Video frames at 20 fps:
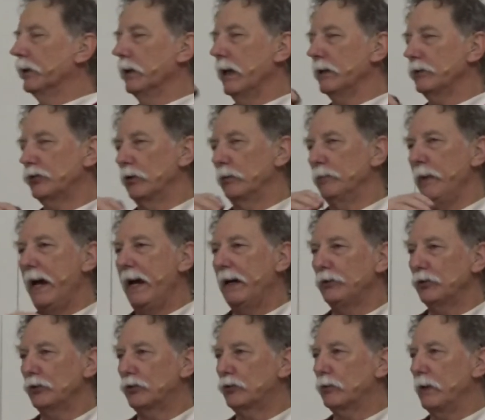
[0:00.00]
lesser
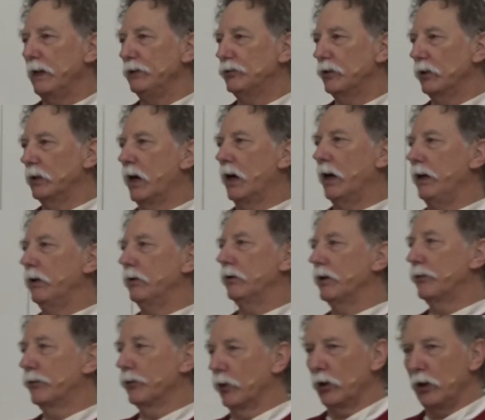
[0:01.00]
magistrates and higher
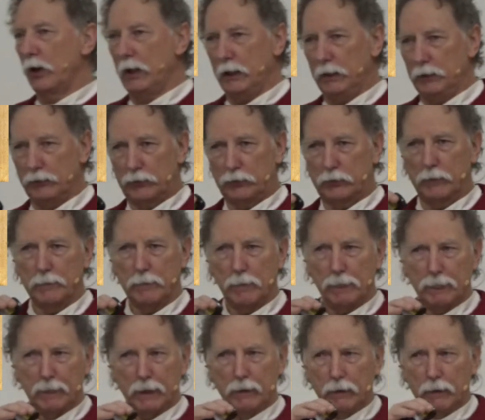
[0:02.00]
authorities.
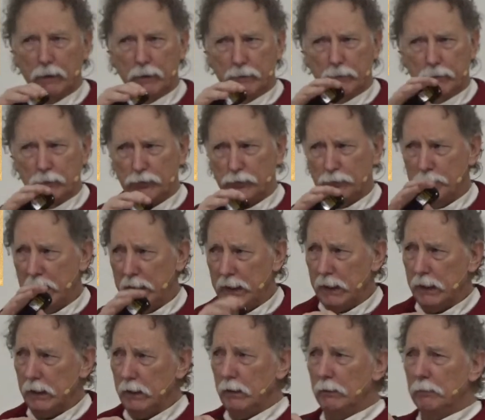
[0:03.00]
There's
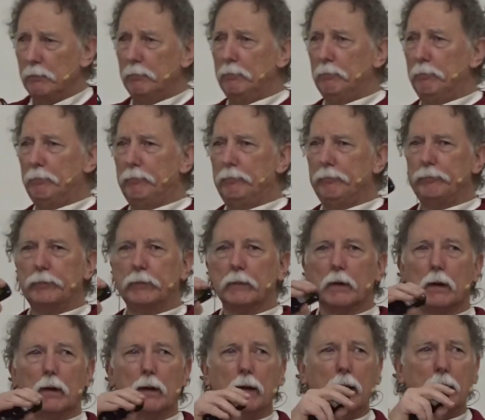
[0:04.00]
many,
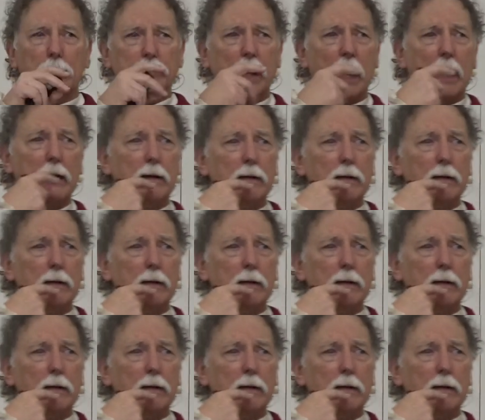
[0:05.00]
as I